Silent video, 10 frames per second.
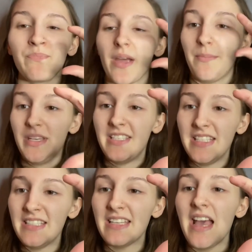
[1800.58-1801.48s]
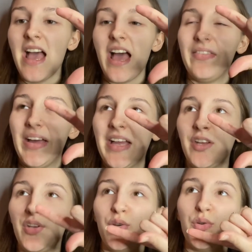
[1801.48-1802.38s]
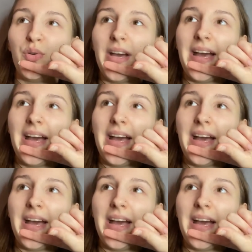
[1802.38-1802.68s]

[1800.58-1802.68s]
pieces, and then you